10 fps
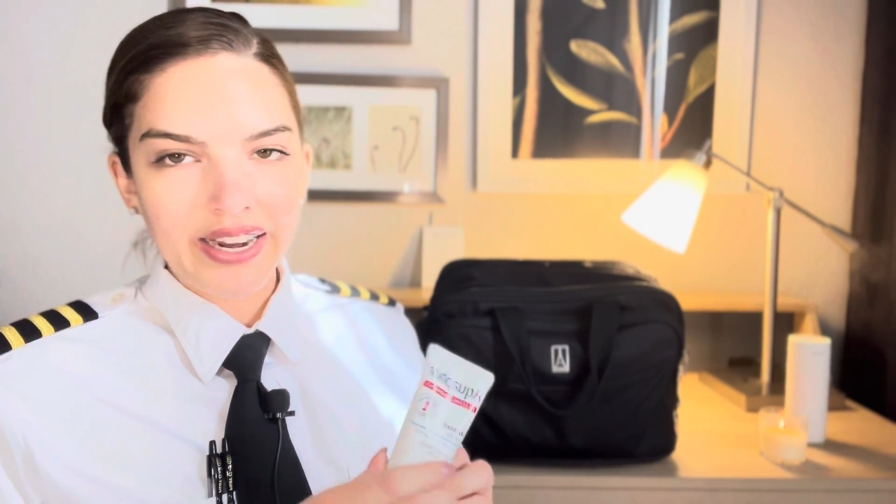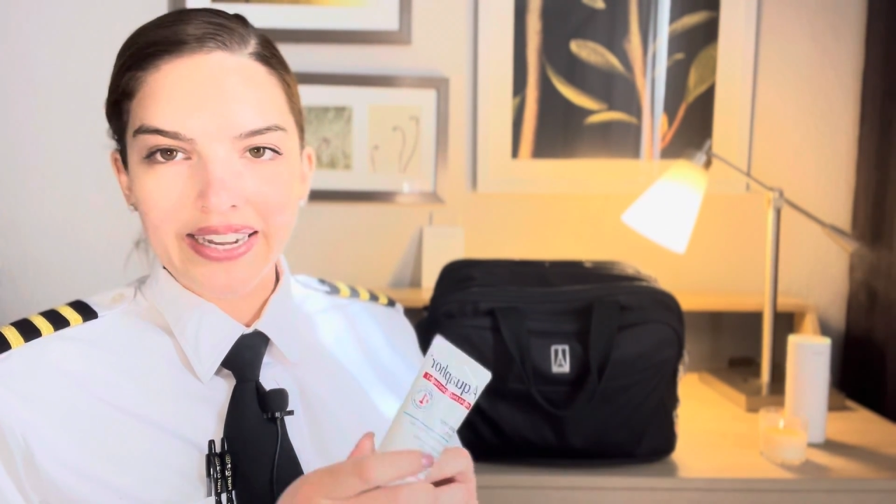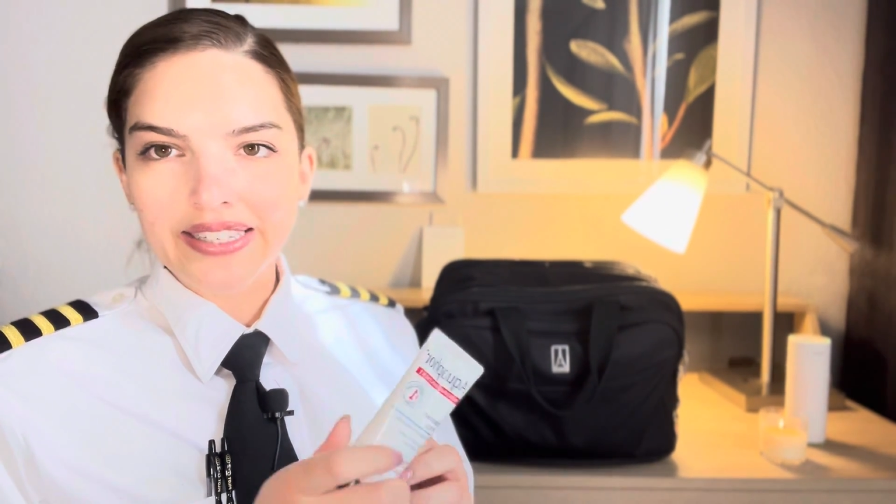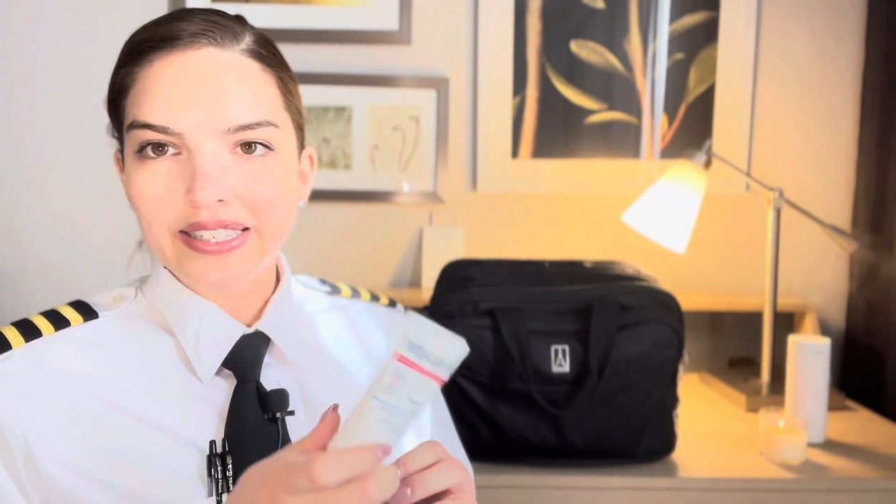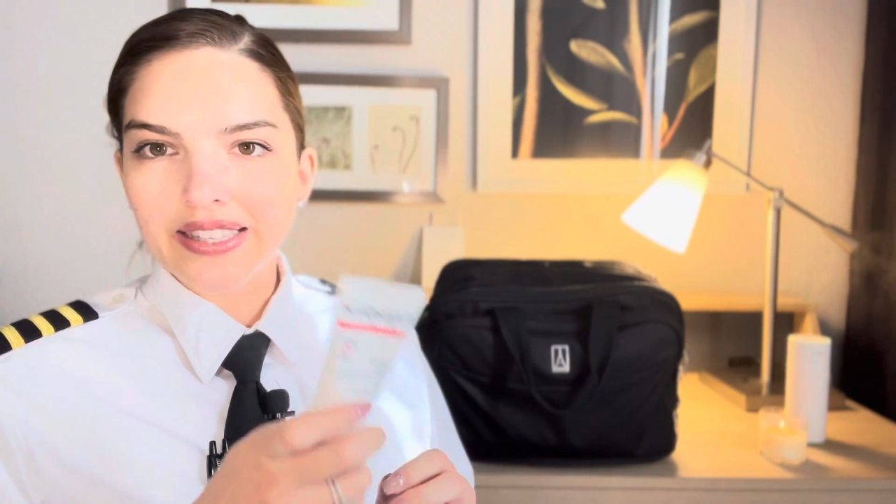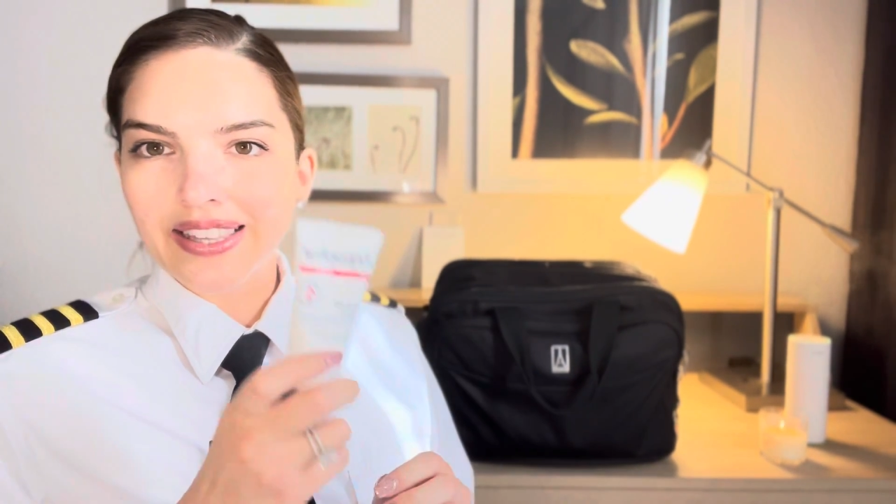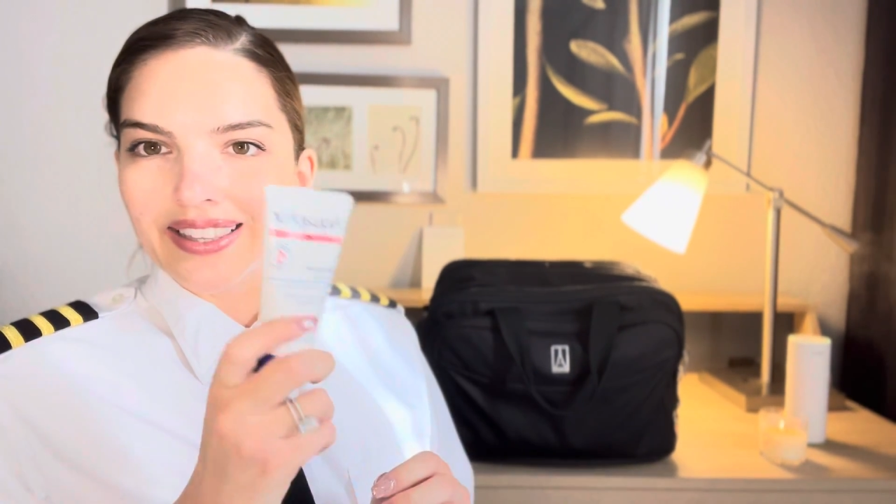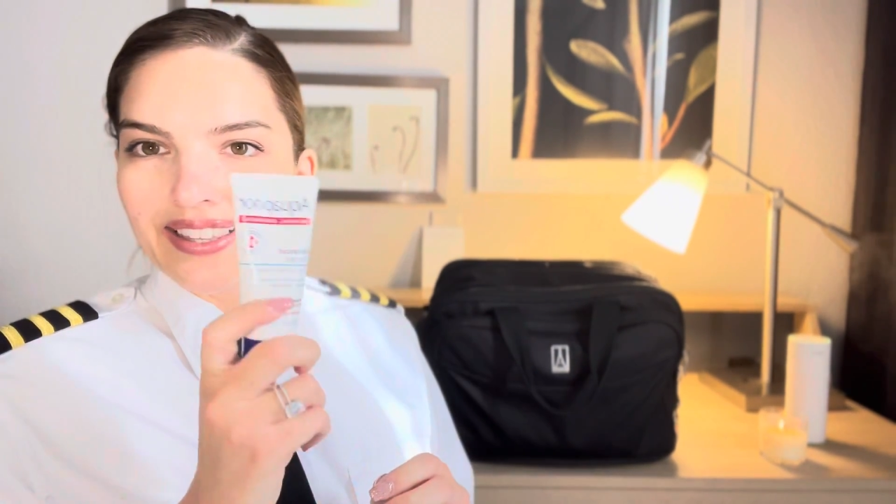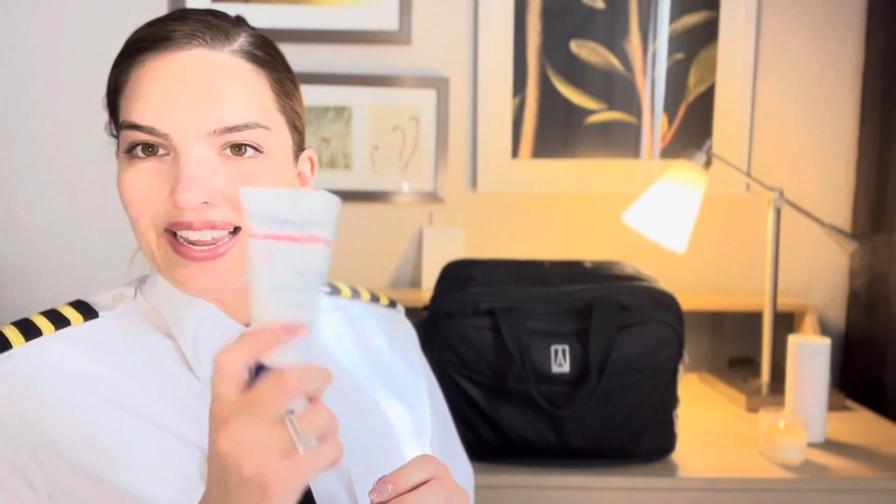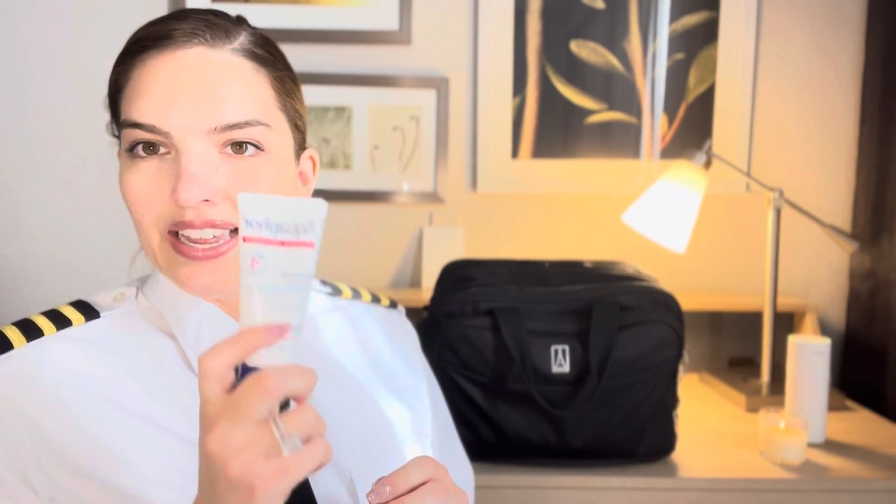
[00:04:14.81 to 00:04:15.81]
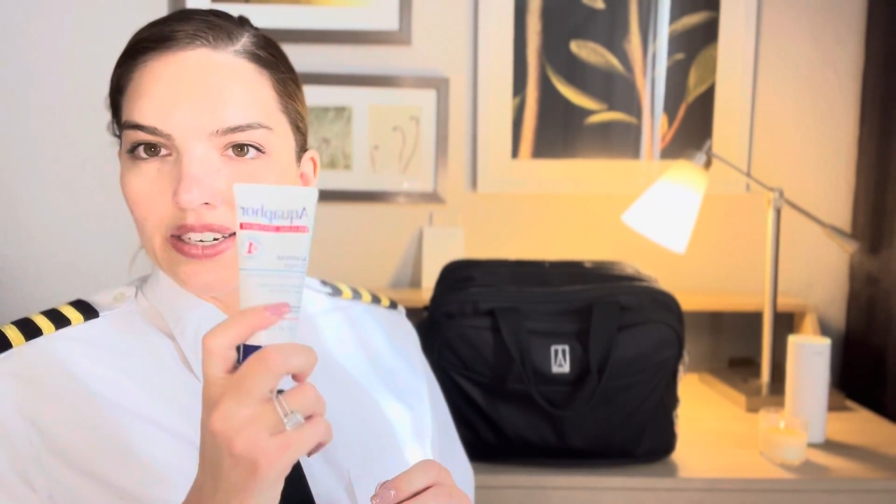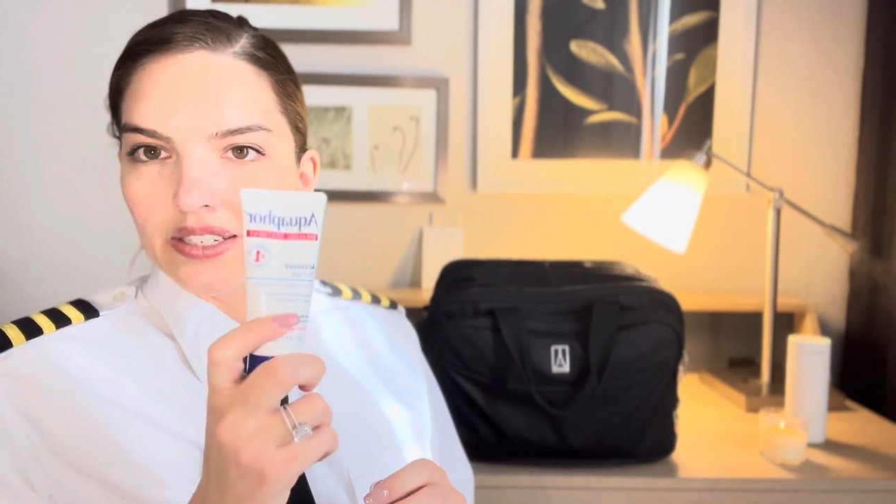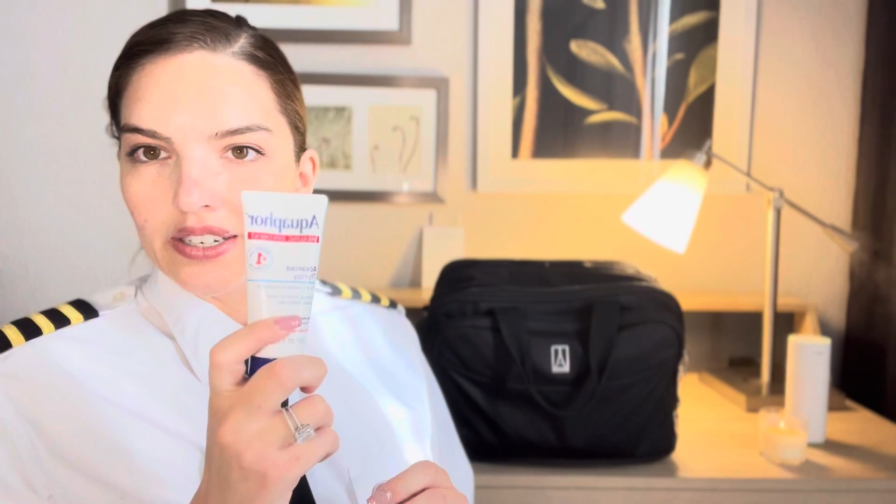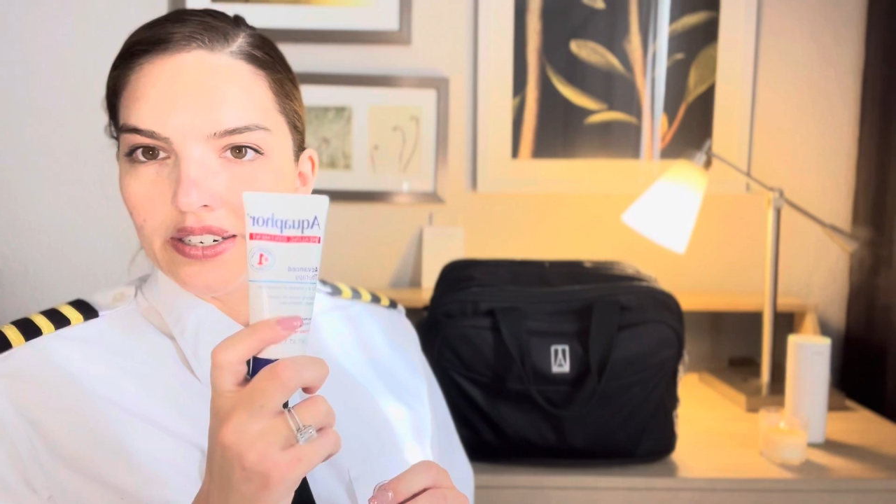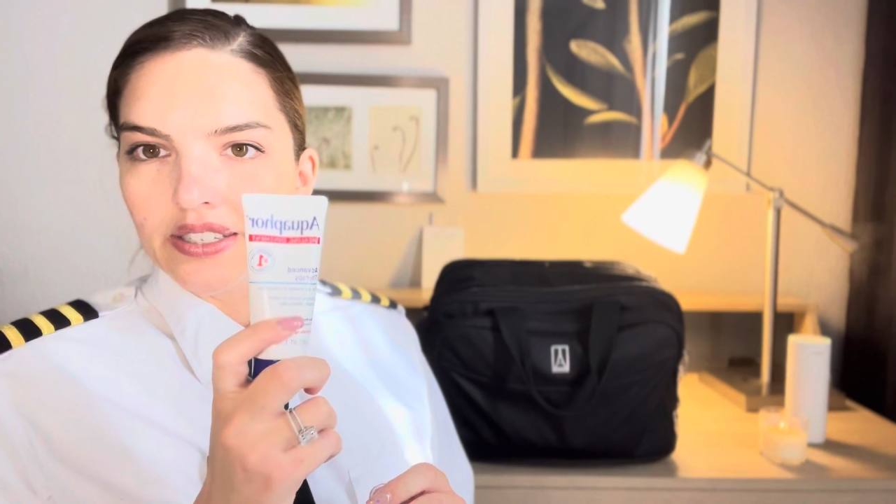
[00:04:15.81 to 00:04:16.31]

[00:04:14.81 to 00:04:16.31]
it's the lanolin.